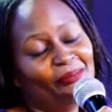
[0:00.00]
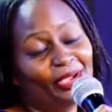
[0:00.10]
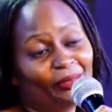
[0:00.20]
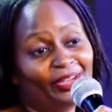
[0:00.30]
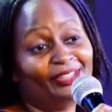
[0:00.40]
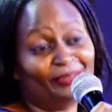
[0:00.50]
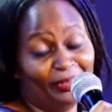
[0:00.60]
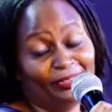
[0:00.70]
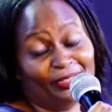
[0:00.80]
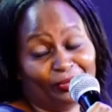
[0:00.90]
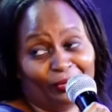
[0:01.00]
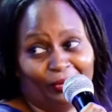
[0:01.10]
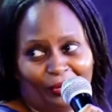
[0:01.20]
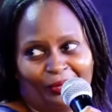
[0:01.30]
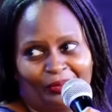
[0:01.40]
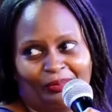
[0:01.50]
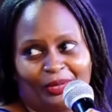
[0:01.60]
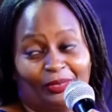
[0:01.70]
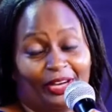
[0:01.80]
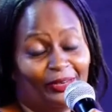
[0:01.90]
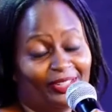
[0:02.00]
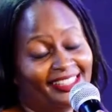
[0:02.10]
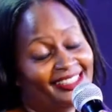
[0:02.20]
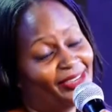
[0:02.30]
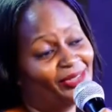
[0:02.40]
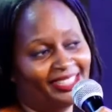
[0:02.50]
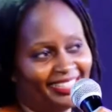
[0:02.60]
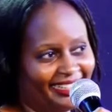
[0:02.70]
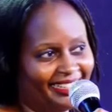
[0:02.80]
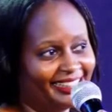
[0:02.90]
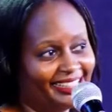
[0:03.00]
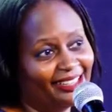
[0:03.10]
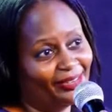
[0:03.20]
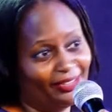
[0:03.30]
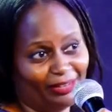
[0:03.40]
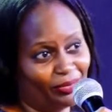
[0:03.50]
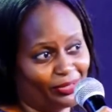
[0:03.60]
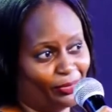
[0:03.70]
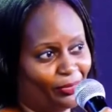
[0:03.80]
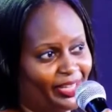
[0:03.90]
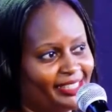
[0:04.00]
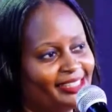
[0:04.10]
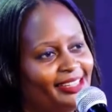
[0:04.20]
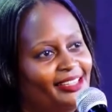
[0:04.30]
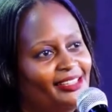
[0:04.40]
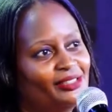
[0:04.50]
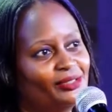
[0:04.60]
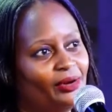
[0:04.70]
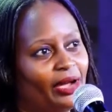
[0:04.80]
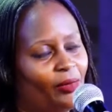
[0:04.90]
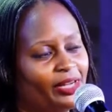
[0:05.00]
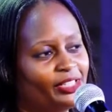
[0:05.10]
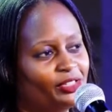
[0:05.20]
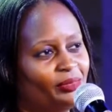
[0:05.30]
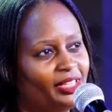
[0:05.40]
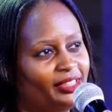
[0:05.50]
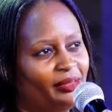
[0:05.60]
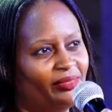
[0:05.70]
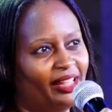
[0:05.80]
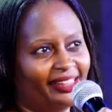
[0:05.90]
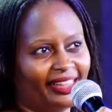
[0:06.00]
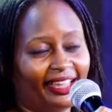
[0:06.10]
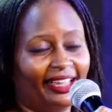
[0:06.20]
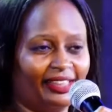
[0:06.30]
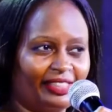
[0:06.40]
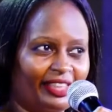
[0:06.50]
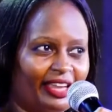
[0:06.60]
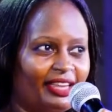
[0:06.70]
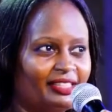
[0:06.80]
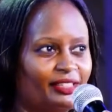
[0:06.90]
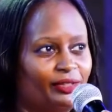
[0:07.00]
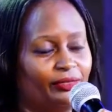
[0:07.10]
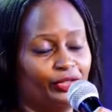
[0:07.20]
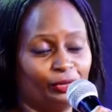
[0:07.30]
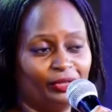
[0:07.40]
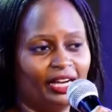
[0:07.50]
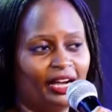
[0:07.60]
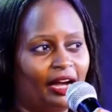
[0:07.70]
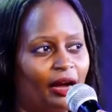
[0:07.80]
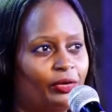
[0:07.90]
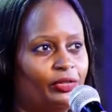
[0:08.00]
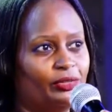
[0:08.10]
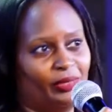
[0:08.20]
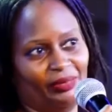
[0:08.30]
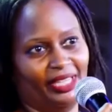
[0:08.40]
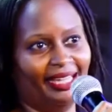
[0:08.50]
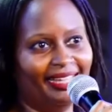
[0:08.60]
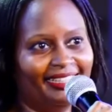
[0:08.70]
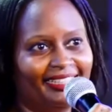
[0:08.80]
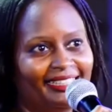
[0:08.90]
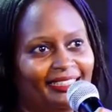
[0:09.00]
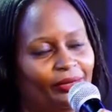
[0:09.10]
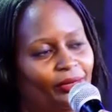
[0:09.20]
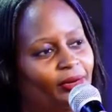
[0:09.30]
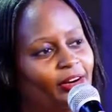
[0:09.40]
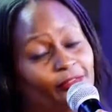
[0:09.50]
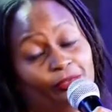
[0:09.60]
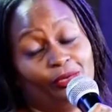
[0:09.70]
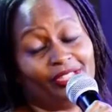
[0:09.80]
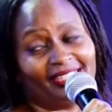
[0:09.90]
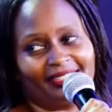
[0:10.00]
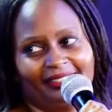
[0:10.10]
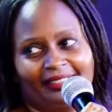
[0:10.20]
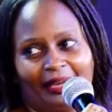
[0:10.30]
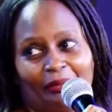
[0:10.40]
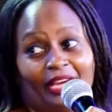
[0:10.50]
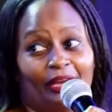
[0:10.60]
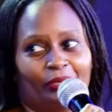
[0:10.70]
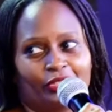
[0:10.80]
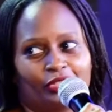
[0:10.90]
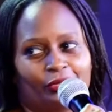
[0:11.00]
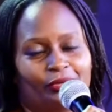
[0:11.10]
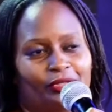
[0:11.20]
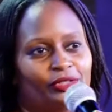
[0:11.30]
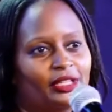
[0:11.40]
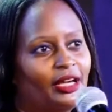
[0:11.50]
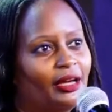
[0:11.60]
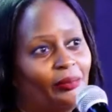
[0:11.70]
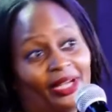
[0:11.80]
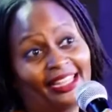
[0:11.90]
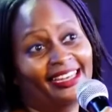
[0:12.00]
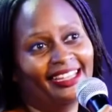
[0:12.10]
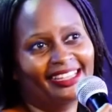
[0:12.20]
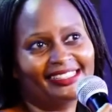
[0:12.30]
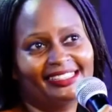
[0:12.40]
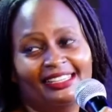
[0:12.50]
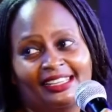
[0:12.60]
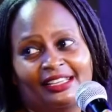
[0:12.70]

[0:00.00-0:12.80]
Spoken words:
my weight refused to go. Before I got kids, I could eat anything. I would never put on weight. So I wanted to make them like healthier. Instead of sugar, I would use maybe honey or a fruit like pineapple juice, bananas.